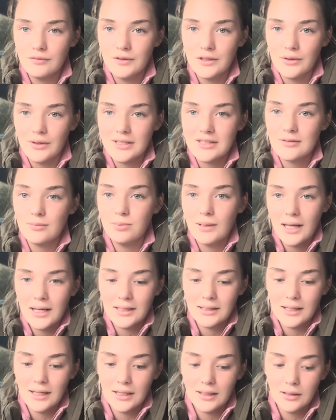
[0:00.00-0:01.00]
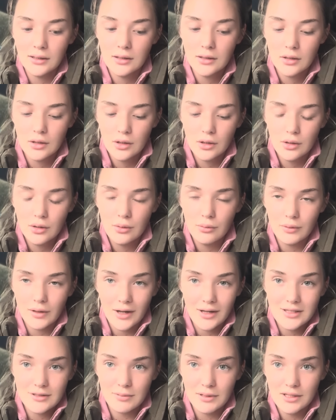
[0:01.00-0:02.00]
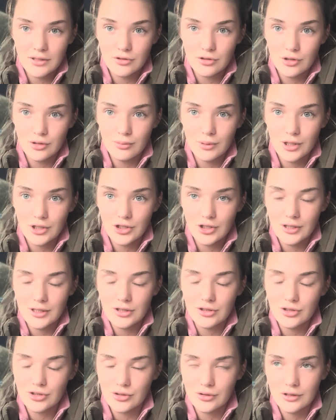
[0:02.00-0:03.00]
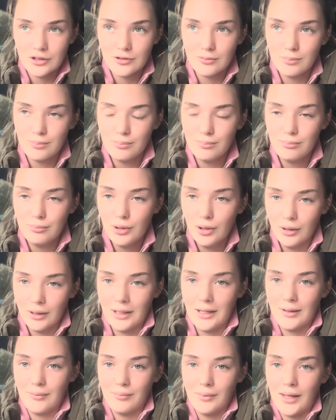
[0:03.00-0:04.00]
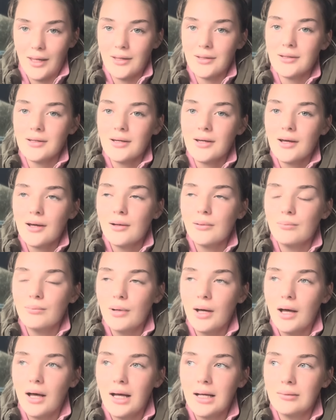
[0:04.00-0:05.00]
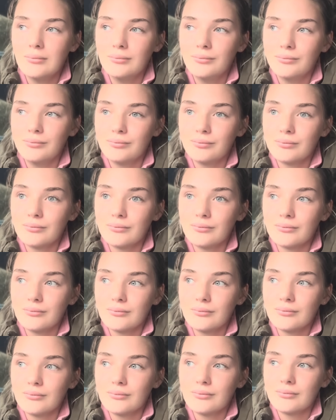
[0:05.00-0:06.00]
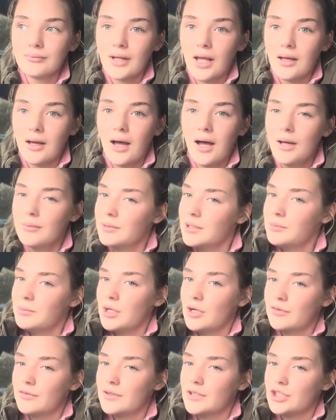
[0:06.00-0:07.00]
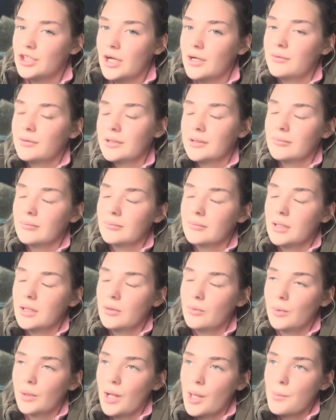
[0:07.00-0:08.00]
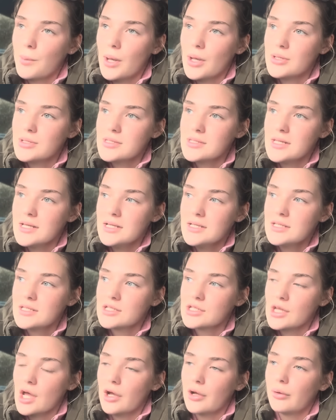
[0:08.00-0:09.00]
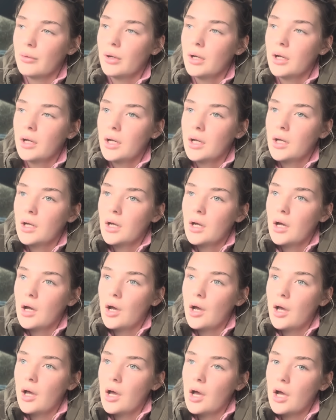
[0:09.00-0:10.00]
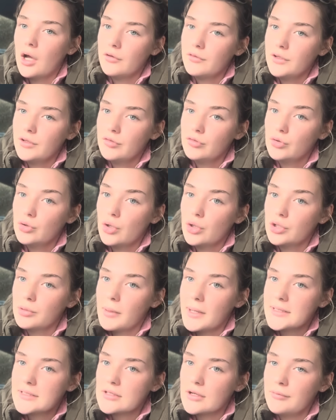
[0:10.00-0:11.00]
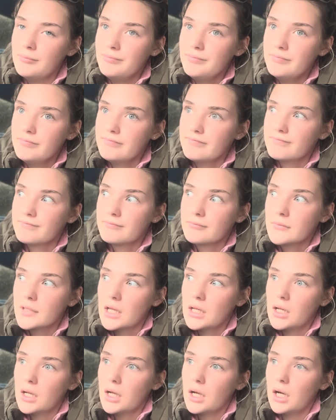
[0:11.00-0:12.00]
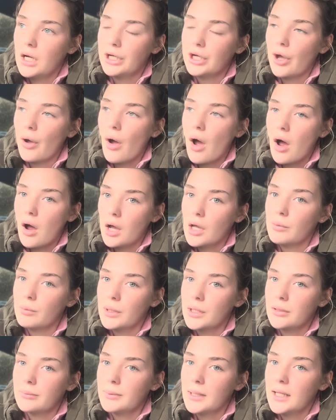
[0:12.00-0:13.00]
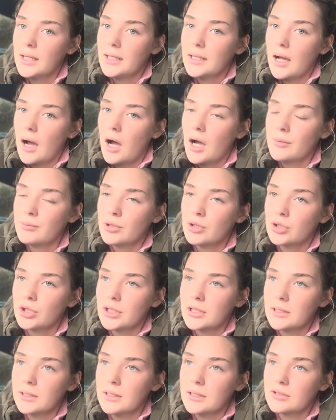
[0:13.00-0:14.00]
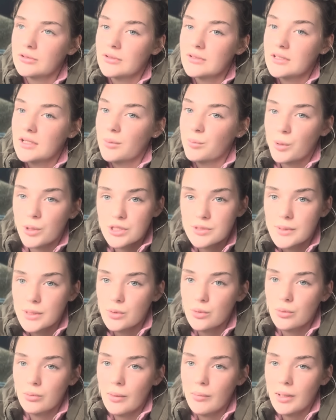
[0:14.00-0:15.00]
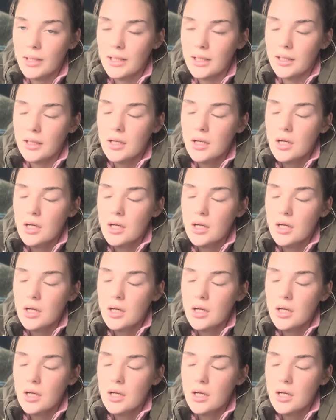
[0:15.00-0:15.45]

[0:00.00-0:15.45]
video explaining, like explaining too much and the insurance bollocking me. But I'm gonna be off at Cheltenham when I post this, so hopefully you've all got your bets on. I know I will be. I'm not drinking, so I said I'm gonna spend all my money